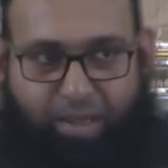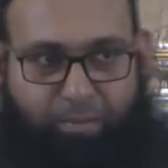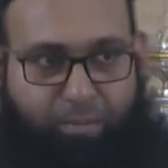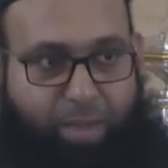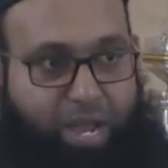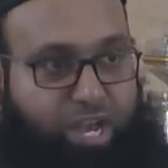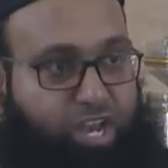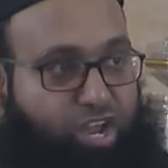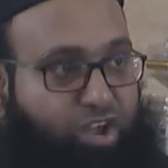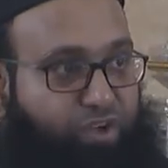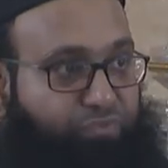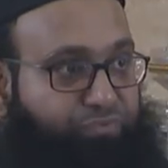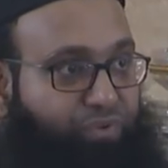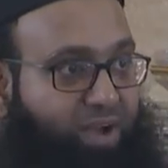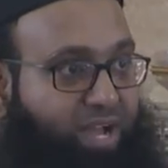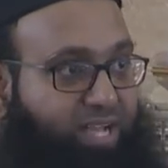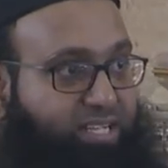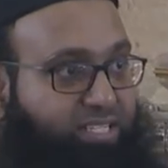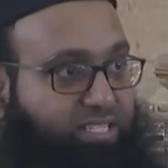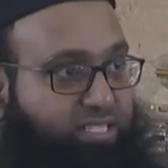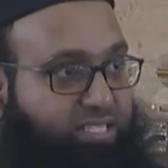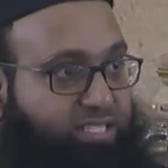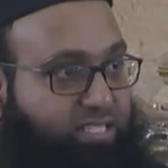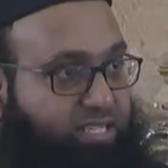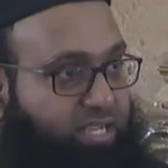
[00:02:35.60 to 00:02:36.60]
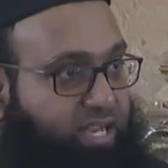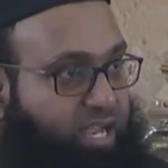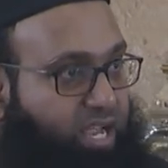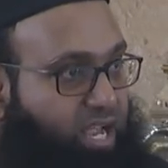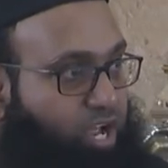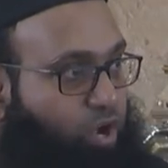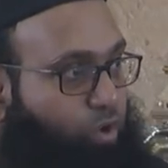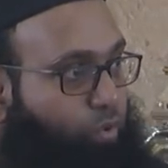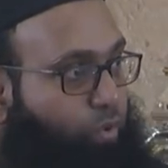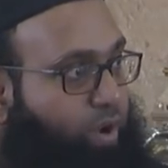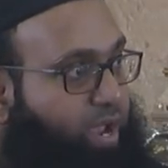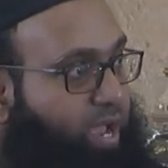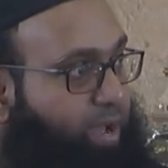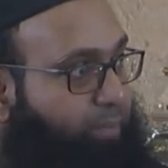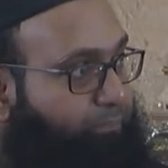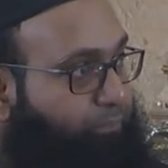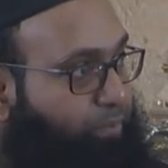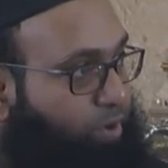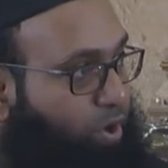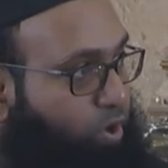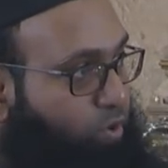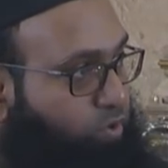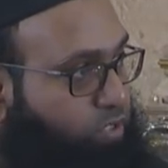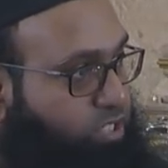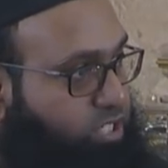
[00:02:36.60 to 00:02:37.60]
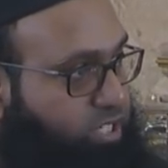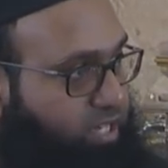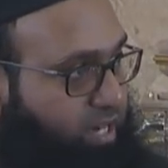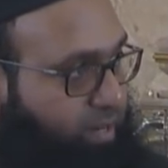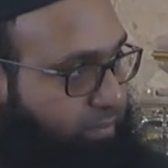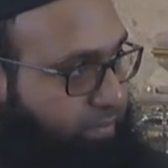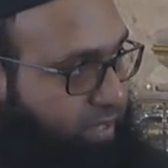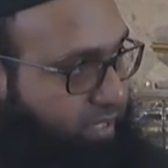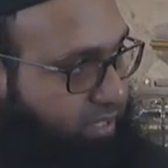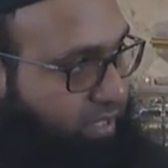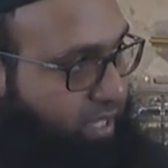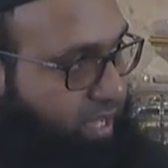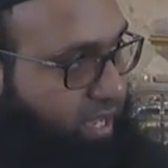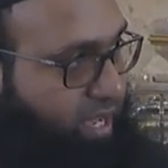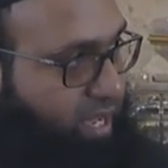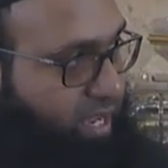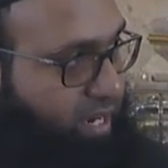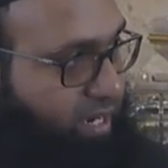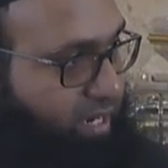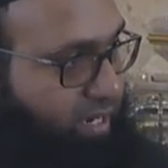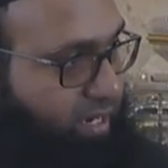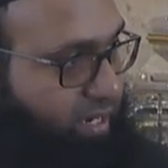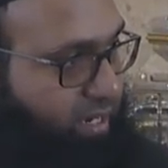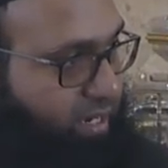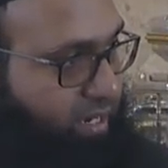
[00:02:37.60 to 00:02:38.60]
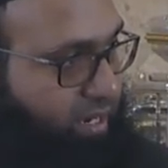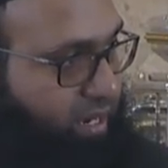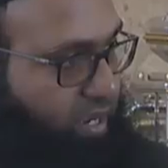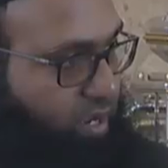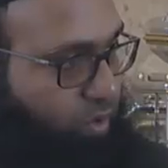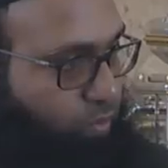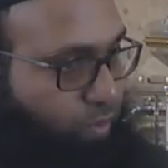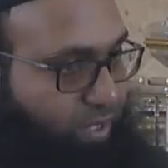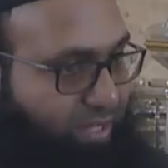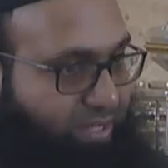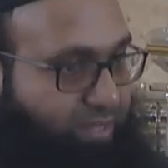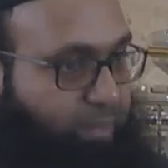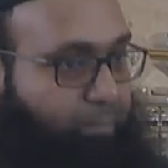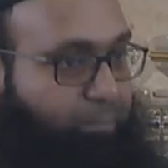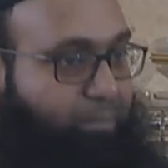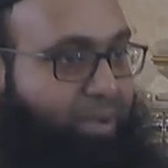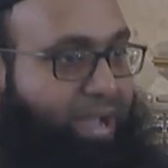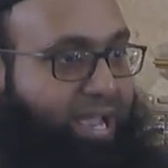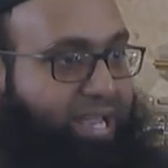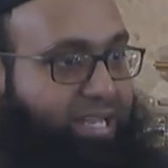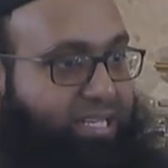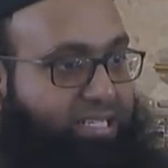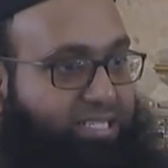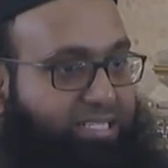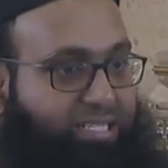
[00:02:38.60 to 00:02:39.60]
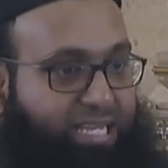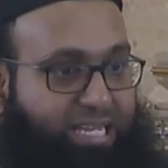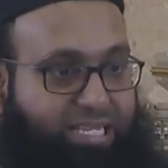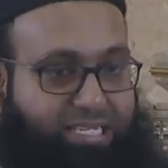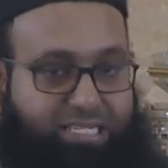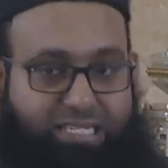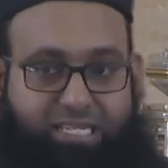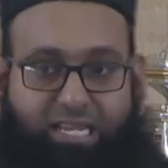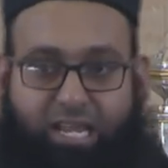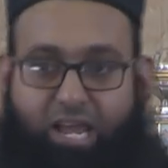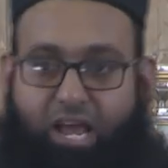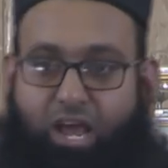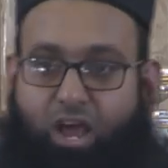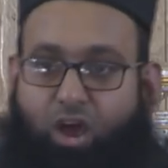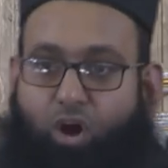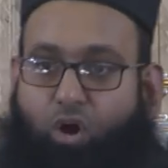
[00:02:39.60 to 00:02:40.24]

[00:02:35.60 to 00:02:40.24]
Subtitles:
Many of us, we approach Ramadan with the mindset